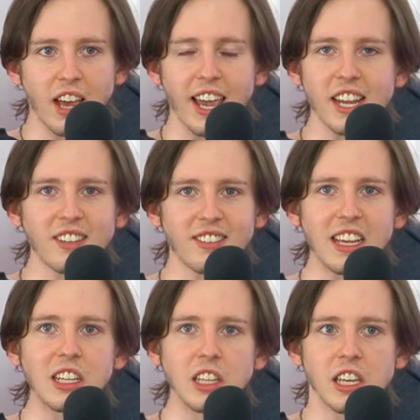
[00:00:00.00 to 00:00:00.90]
I hate to say
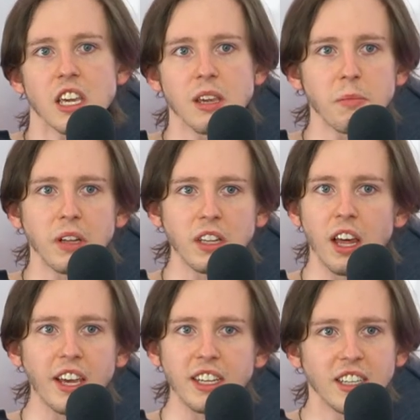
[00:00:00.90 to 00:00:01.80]
Glee, but
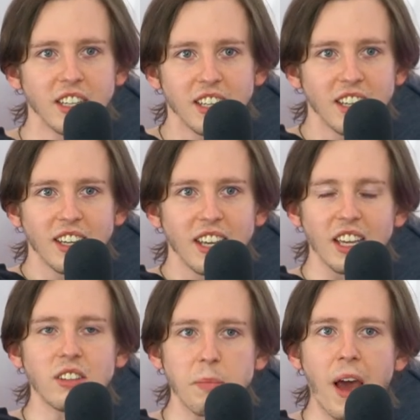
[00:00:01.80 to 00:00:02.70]
like
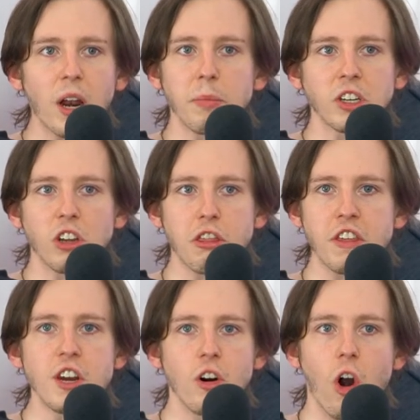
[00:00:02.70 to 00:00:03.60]
it's about a bunch of
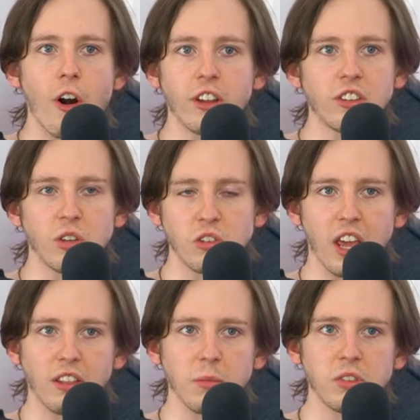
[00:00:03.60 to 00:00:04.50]
theater artists who
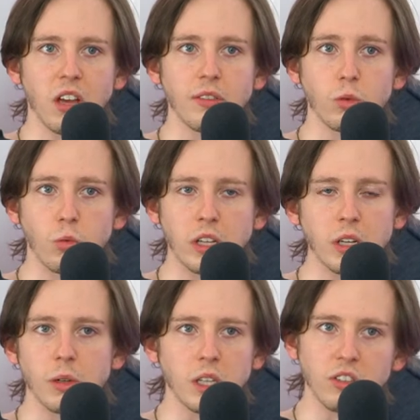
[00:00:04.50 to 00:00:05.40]
take themselves really really